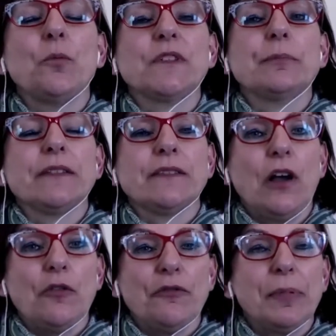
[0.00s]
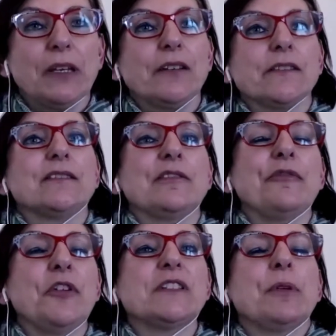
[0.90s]
was myself because the
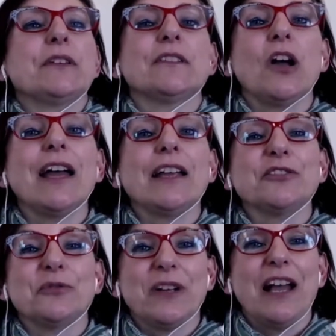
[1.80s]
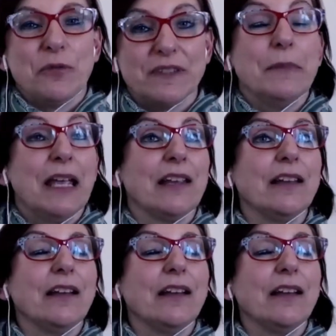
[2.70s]
first person I had to look at was me.